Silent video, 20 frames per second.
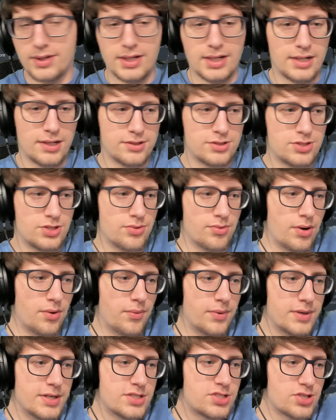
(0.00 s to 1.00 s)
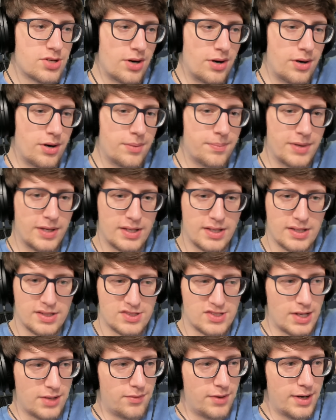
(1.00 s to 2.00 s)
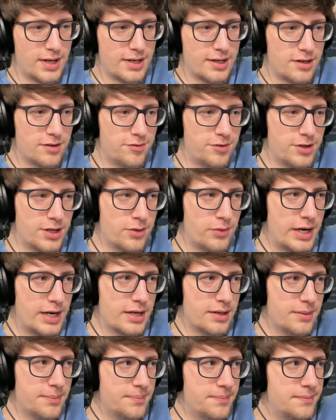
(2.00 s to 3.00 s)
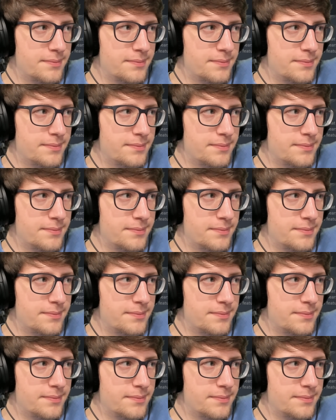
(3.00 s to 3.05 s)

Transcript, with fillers: gotta do a restart because I ran out of VRAM.